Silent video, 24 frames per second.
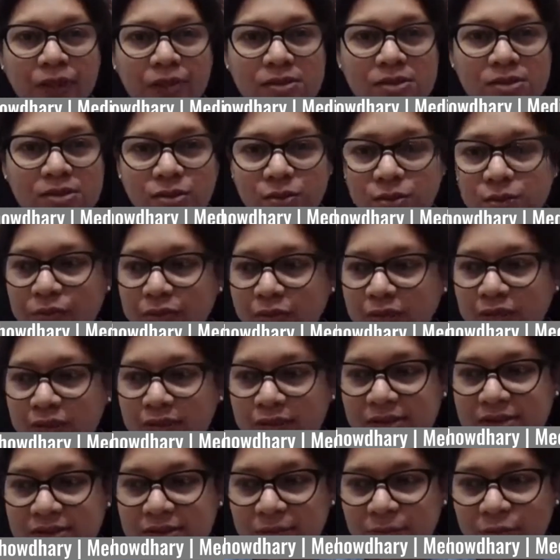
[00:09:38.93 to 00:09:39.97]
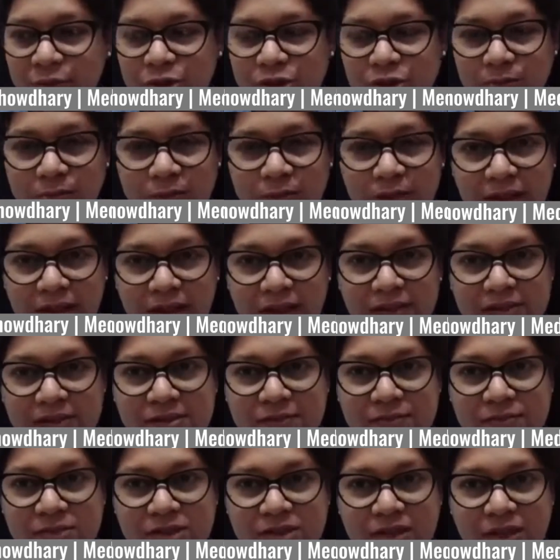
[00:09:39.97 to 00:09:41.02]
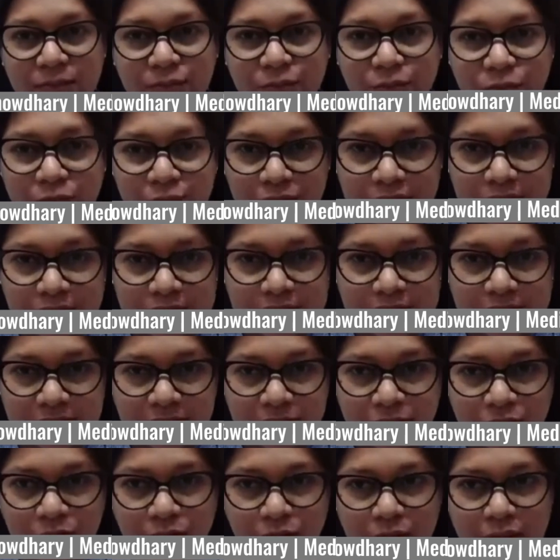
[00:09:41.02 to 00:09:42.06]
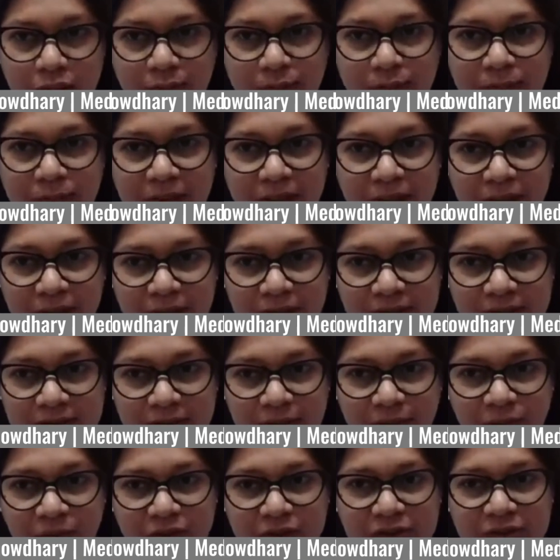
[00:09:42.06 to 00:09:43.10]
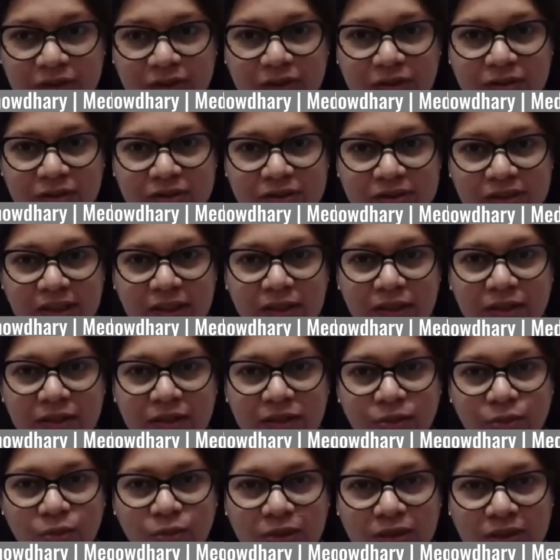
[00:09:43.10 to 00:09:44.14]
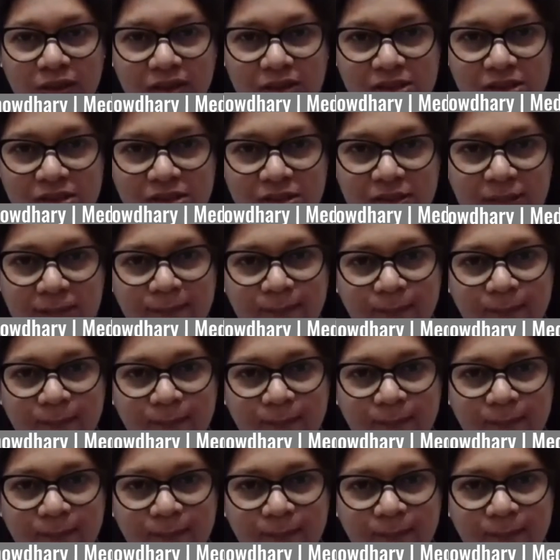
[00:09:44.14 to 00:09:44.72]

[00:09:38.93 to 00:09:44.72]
story distribution mechanisms and move this to a mechanism which is a single no touch